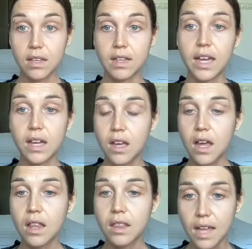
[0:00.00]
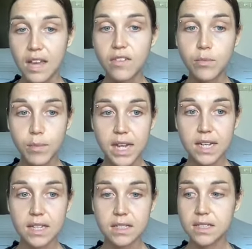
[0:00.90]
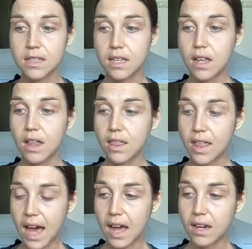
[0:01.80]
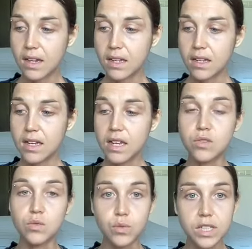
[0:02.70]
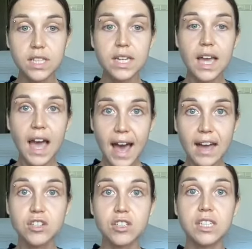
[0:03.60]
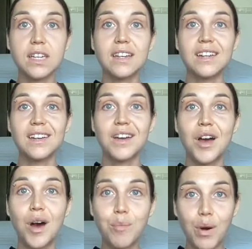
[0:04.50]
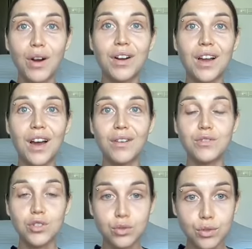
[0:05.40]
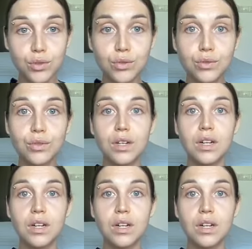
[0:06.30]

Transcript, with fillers: Like life maintenance that is really actually a part of true